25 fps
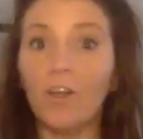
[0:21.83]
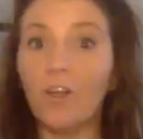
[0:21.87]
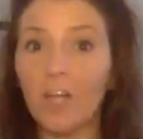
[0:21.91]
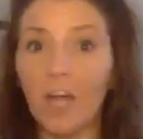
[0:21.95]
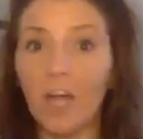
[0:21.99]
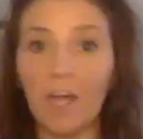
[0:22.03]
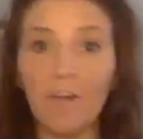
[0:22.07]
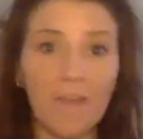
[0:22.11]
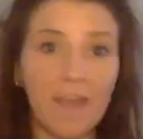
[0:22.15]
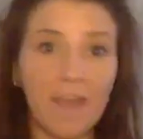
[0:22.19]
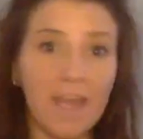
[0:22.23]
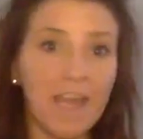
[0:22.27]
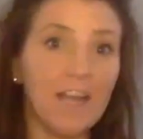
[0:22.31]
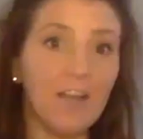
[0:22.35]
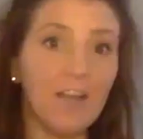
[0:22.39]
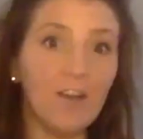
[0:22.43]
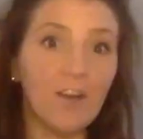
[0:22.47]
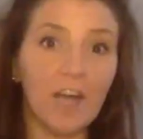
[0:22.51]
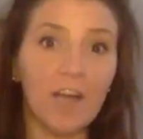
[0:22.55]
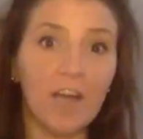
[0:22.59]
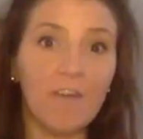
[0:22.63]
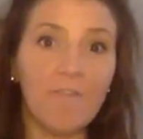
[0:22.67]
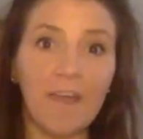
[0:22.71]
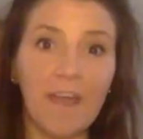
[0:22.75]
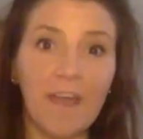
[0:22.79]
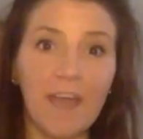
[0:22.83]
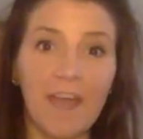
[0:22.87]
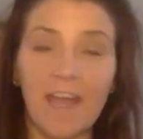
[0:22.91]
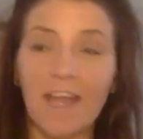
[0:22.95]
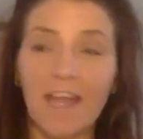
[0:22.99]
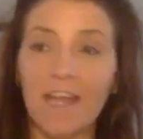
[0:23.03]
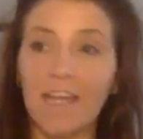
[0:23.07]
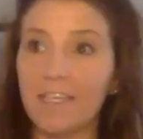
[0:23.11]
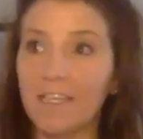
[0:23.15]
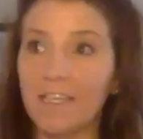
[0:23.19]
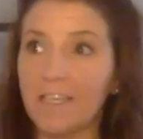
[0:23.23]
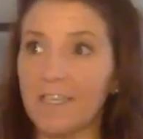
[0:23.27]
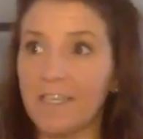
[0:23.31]
Look over
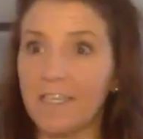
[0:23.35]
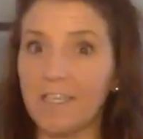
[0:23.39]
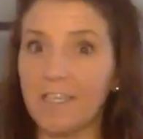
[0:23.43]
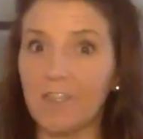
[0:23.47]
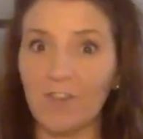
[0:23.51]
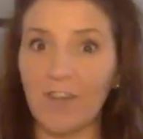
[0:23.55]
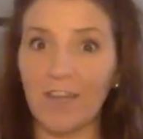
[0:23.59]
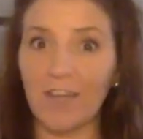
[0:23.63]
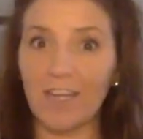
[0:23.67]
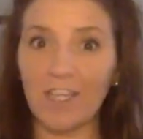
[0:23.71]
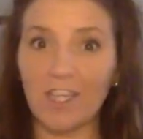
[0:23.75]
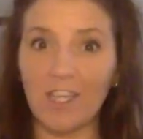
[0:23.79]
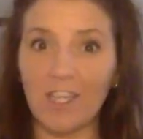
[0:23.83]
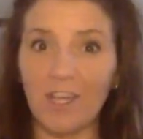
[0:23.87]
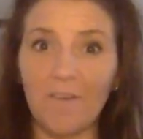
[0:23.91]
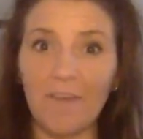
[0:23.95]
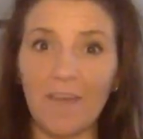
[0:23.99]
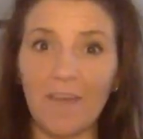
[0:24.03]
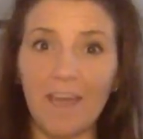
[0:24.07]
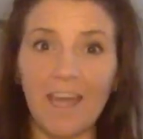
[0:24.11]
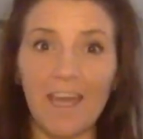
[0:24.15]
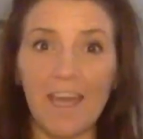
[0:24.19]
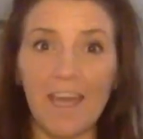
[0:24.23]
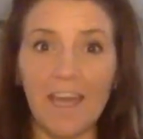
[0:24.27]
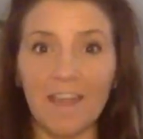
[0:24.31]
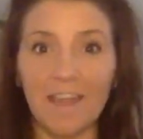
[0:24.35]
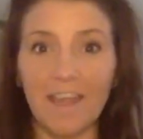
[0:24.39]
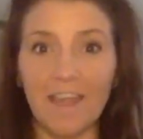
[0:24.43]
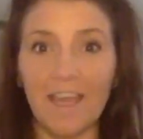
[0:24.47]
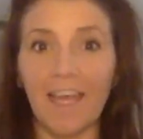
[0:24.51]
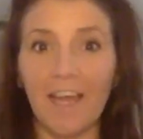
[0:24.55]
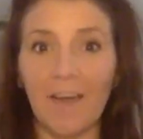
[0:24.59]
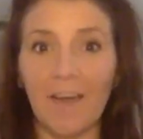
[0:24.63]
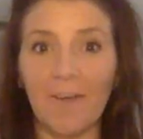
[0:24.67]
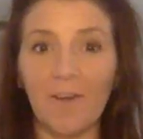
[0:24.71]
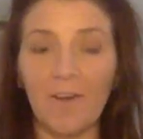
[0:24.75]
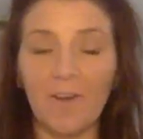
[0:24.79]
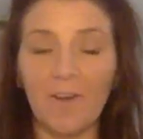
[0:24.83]
here, distraction over here, thing
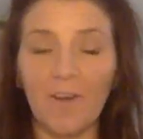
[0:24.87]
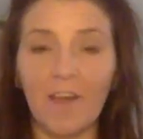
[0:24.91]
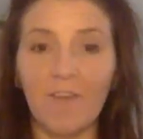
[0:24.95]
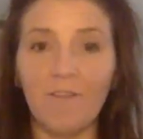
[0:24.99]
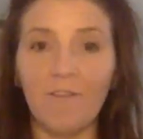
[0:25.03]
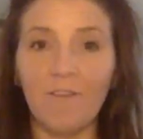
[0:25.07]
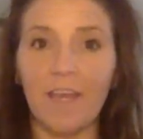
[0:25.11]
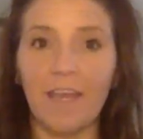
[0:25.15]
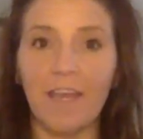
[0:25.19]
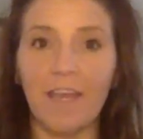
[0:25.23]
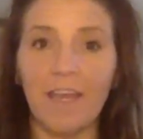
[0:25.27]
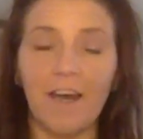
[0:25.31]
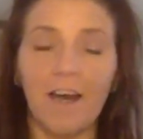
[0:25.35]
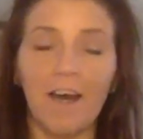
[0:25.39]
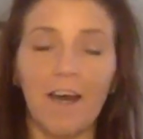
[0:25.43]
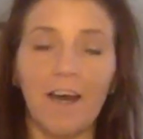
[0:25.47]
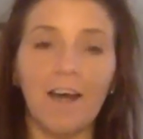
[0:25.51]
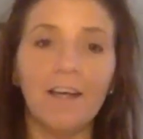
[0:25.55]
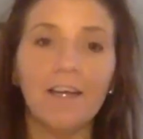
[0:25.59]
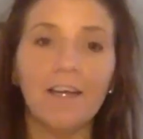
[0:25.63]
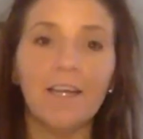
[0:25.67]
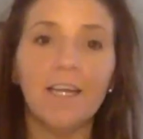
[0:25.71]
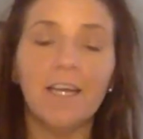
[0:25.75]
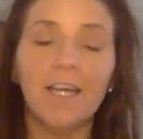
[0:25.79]
going on over here.